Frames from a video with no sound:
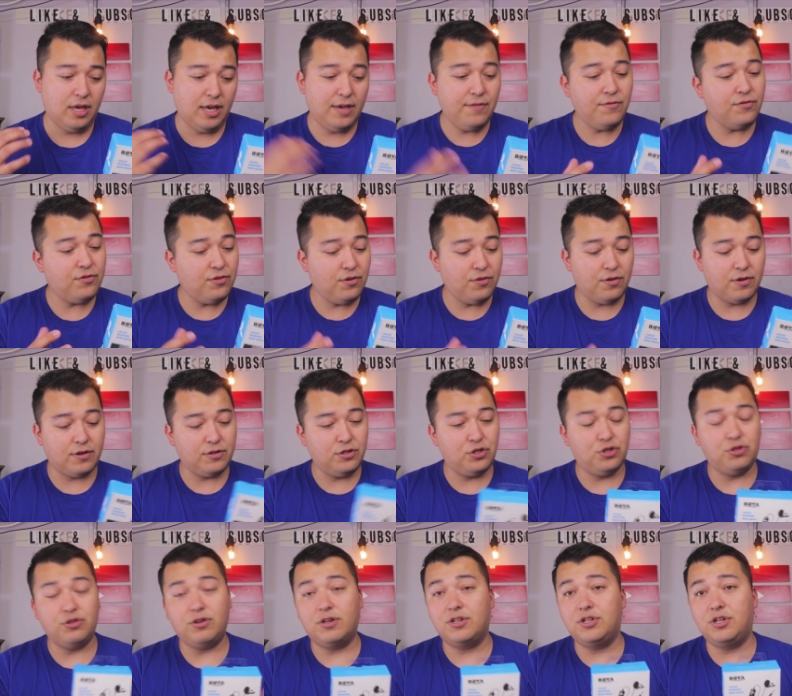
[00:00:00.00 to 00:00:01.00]
Even though the
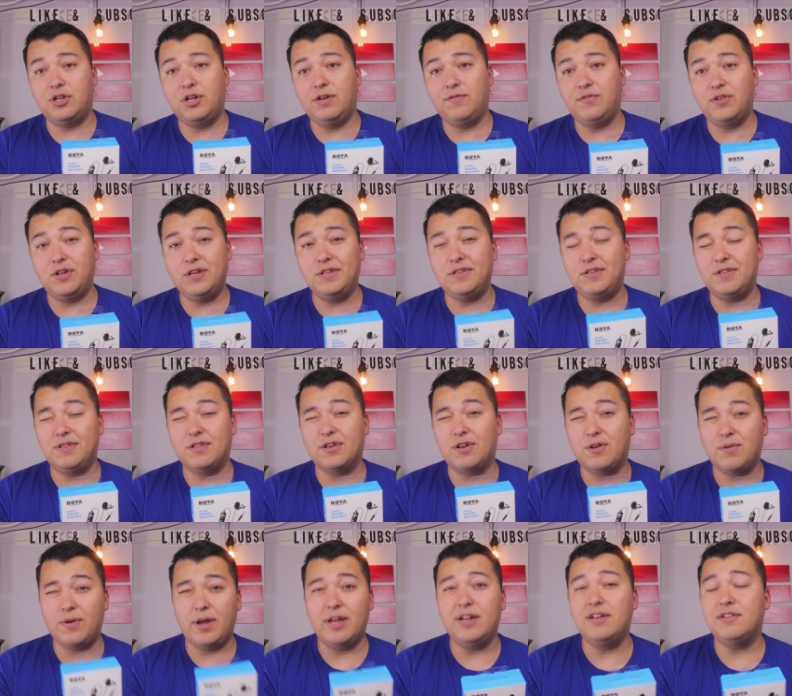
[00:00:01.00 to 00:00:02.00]
construction of it isn't the
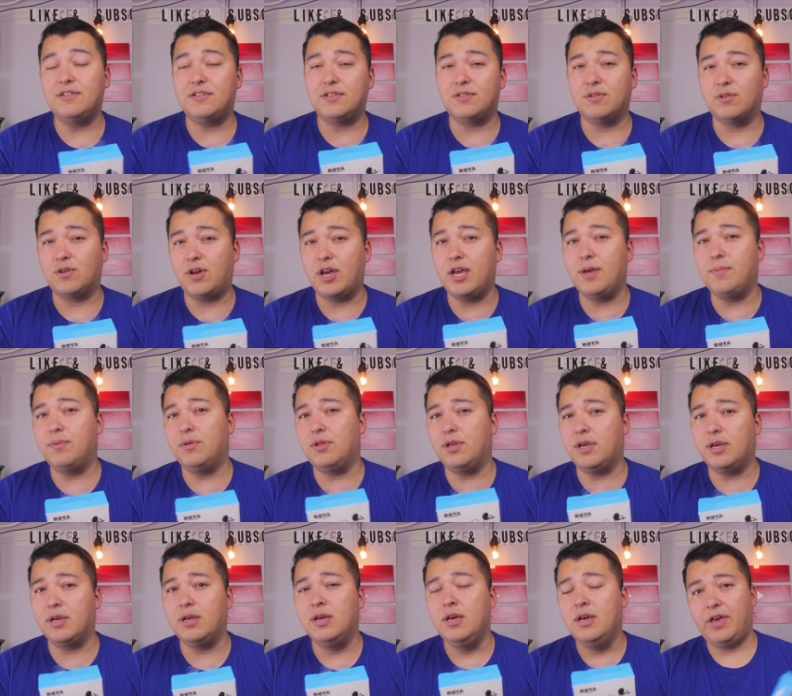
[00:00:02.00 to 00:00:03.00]
greatest, the cabling,